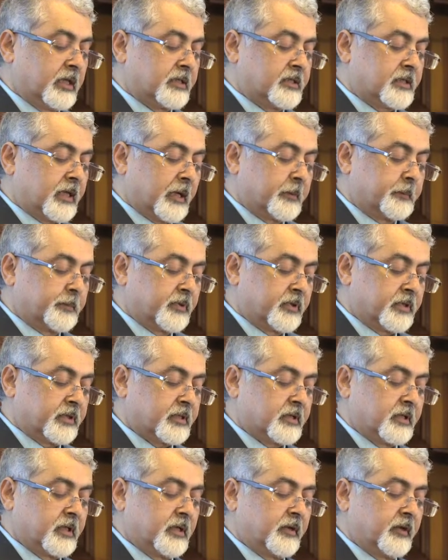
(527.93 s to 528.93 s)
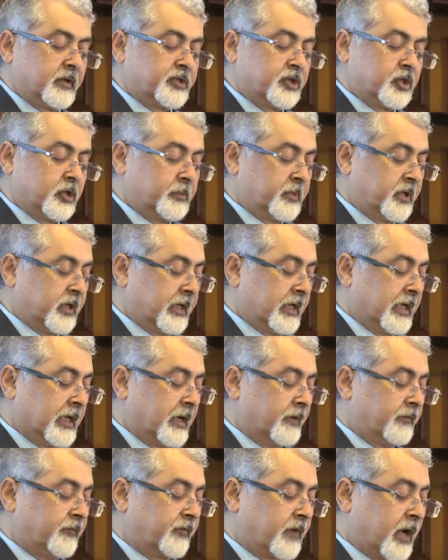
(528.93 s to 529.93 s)
Cyprus,
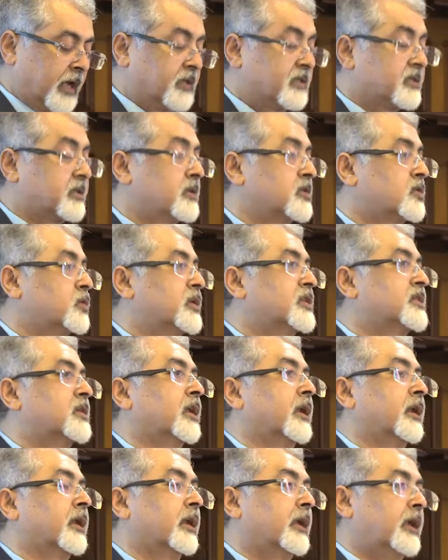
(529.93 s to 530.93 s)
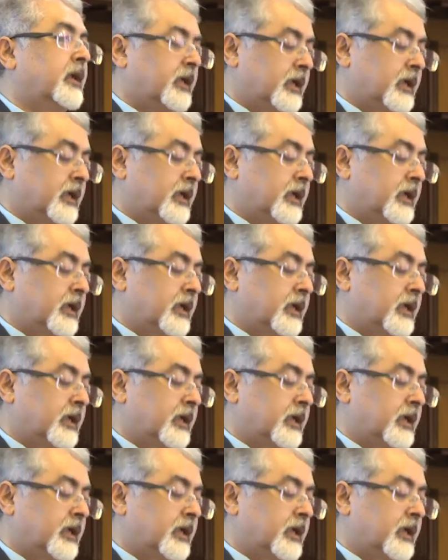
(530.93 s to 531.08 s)
Germany, France, and Switzerland.